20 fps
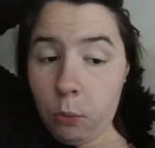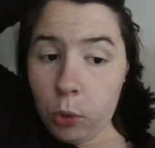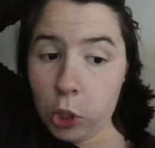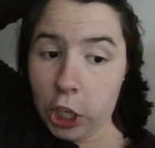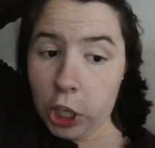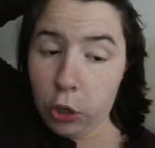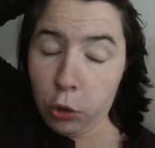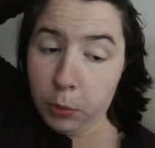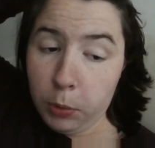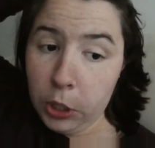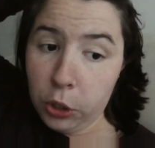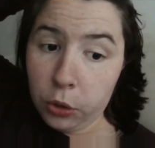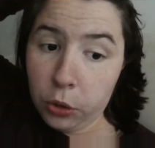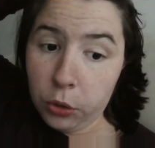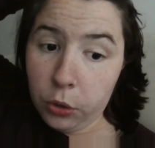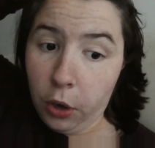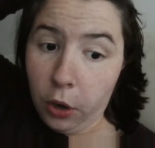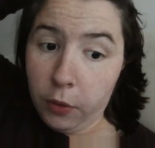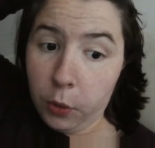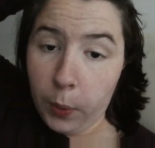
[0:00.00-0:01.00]
which I normally
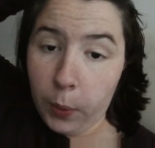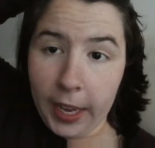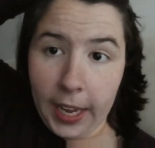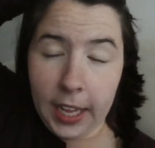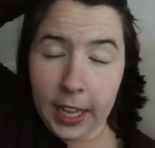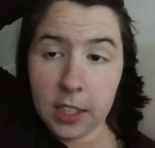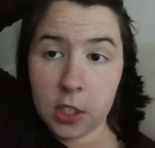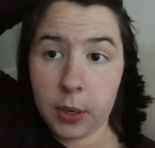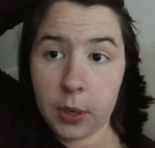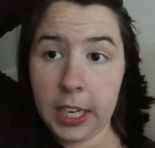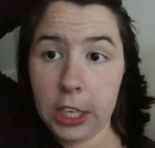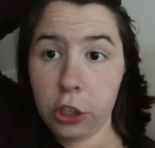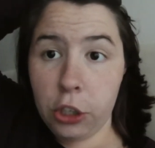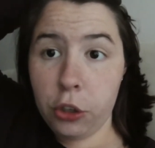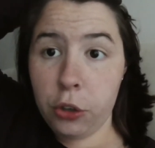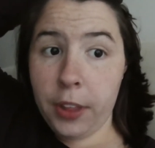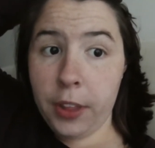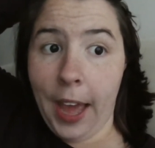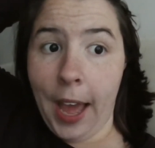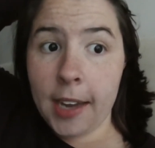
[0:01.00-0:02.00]
do over the weekend, so I need
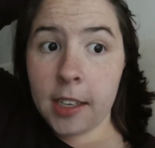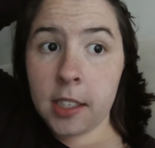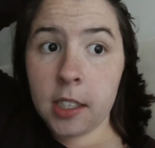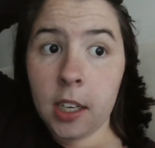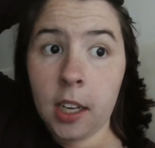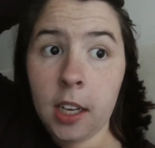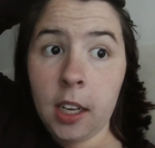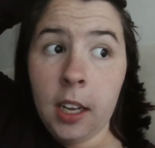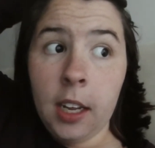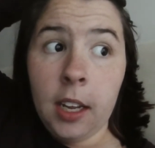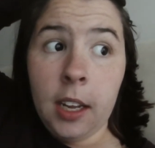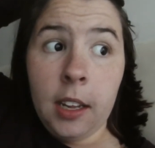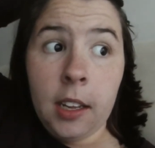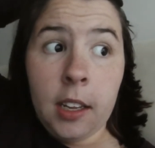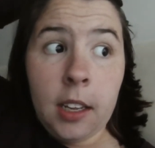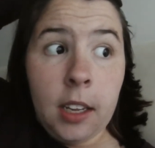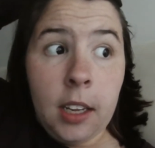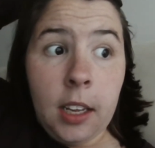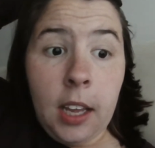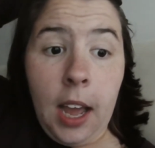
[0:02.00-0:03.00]
to do that
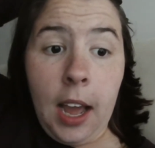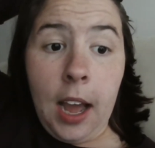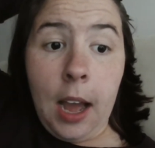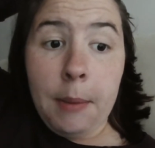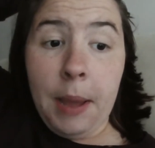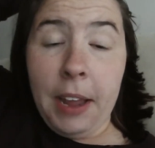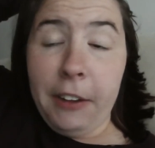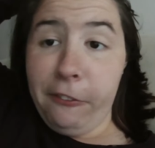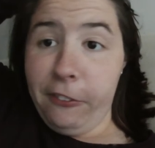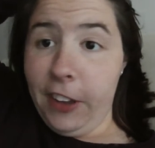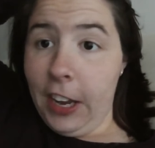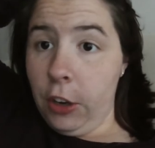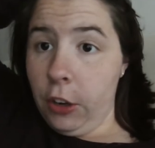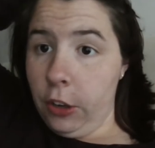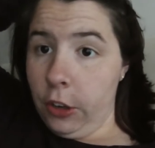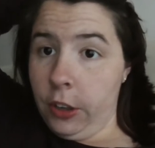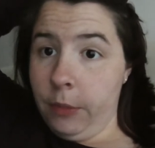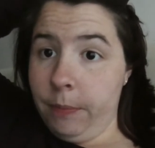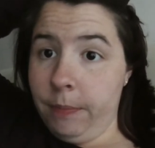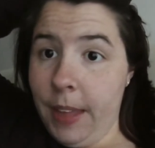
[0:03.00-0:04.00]
and feed
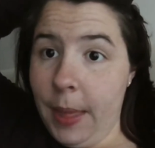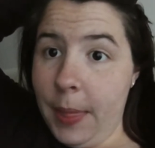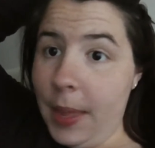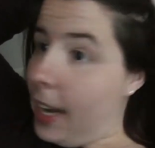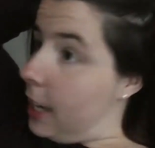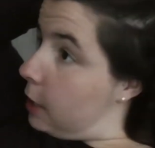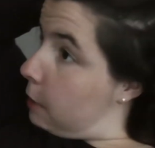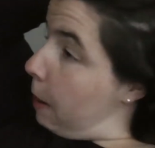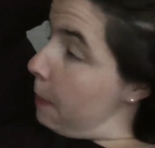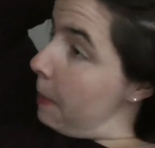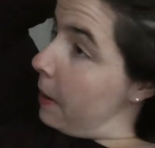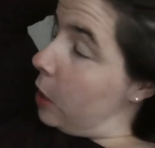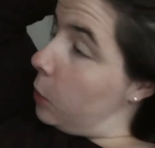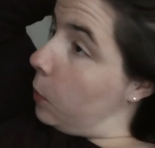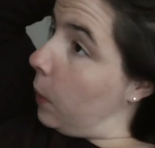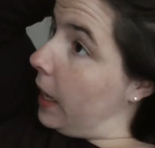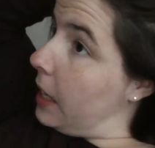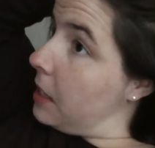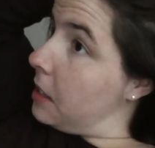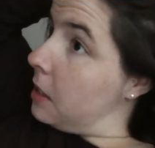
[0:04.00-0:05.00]
her, and then head to my
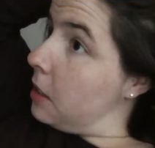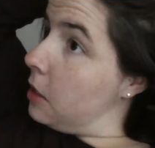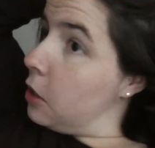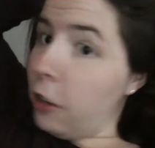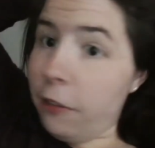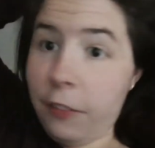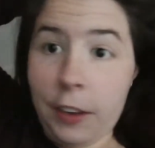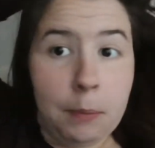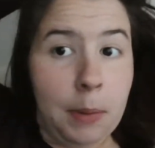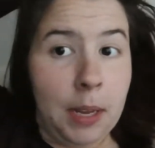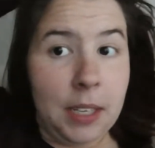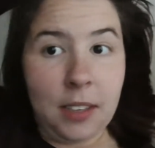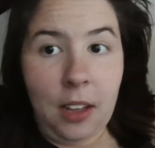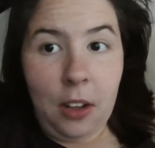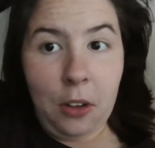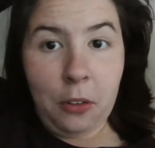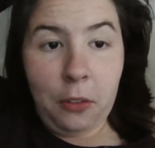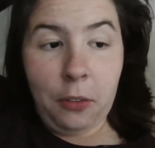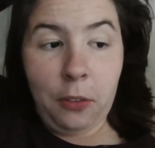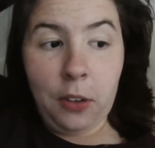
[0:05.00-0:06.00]
parents' place to feed
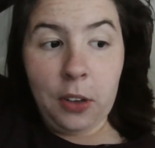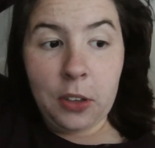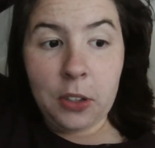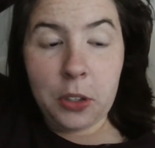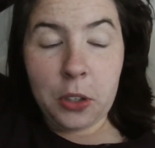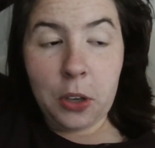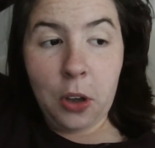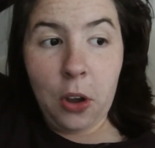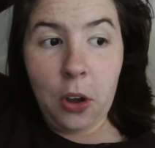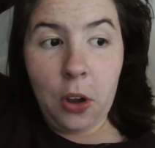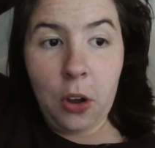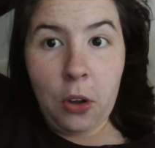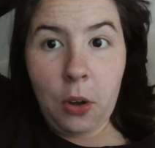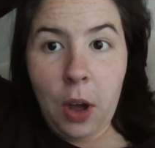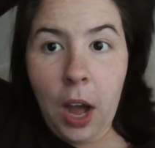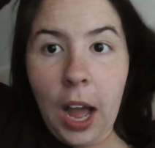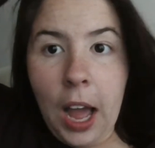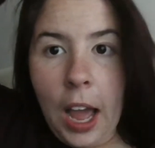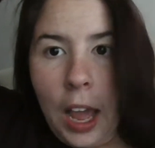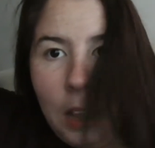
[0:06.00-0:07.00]
myself.
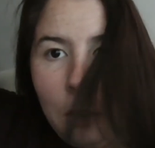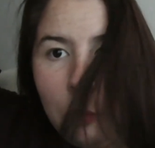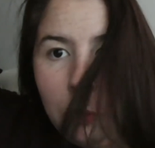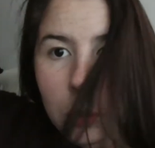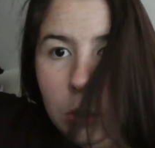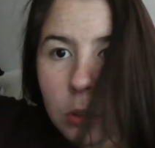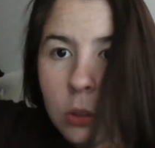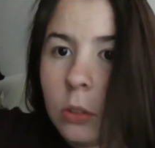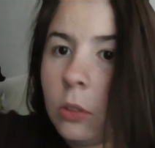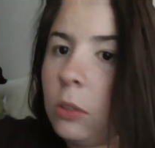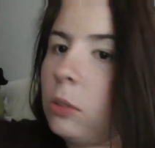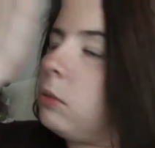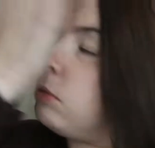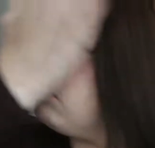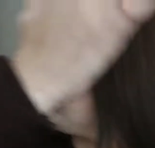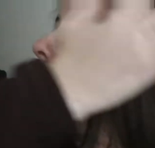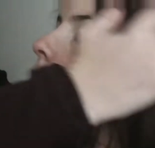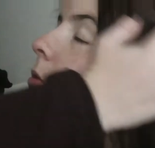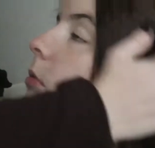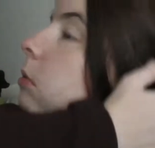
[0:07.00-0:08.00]
So I
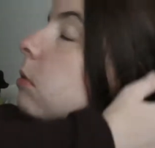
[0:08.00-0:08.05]
will